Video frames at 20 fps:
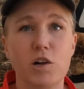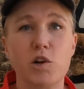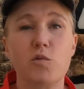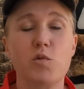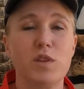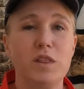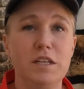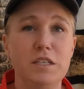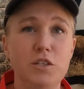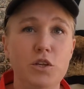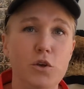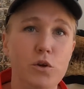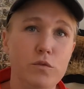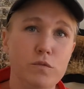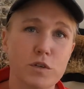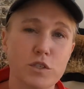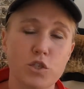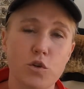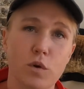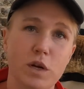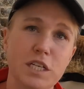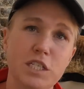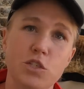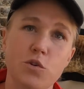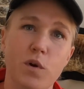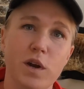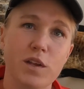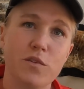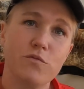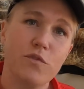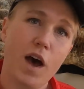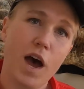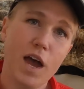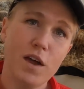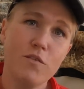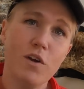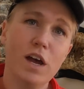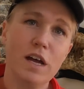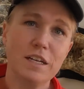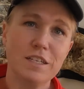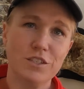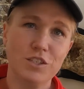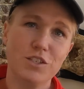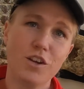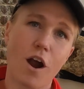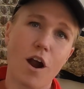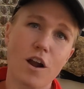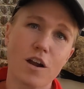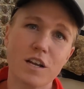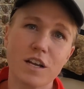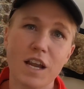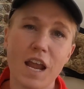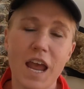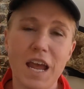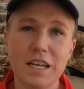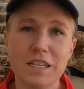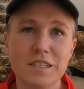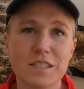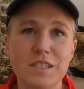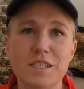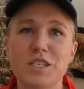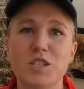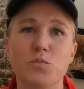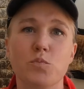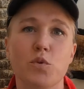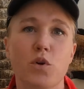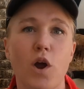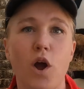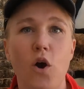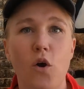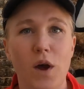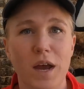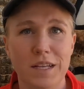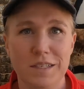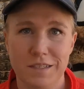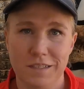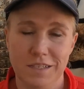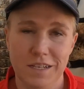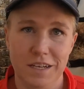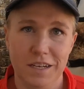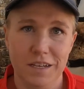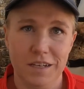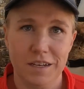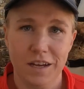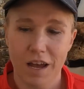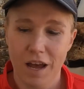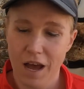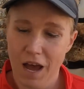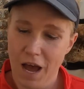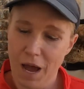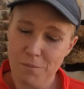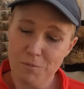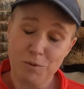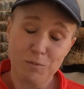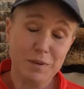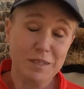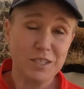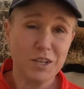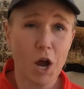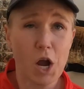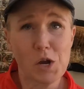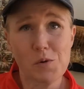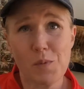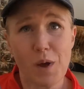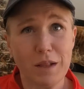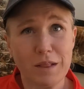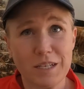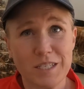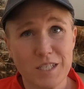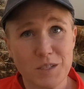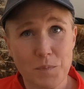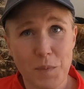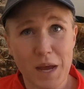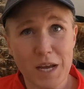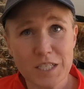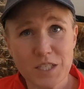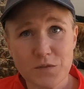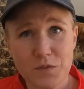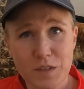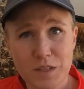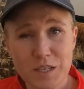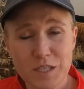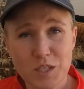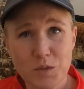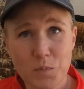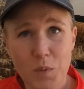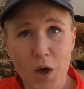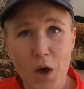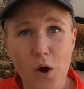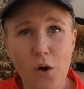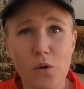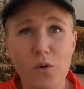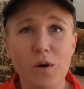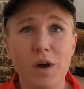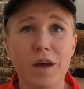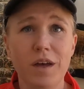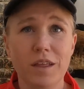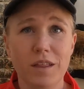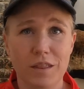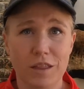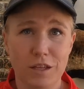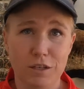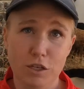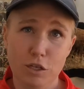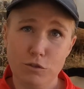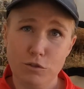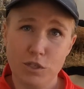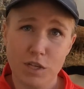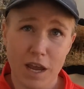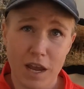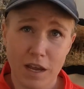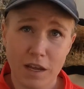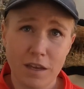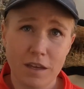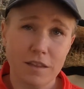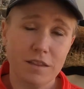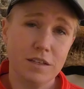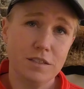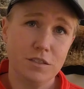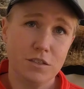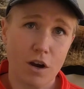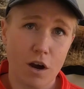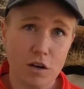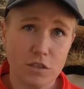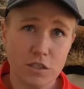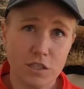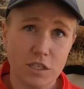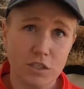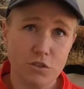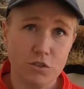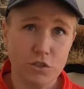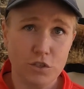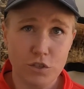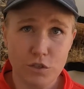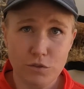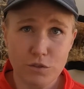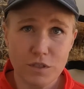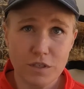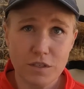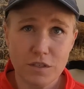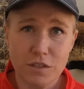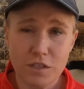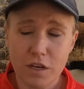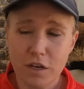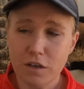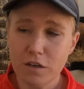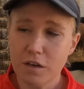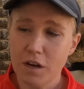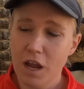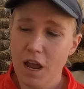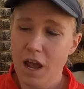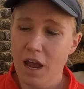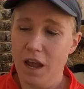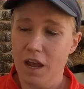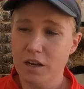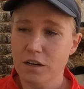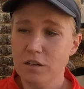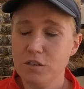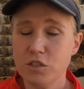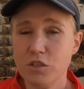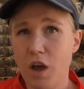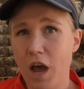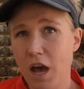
With the new for 2025 Darton Exodus Pro SD. I'm going to be talking about the specs for this bow, the new tech that Darton introduced this year, and also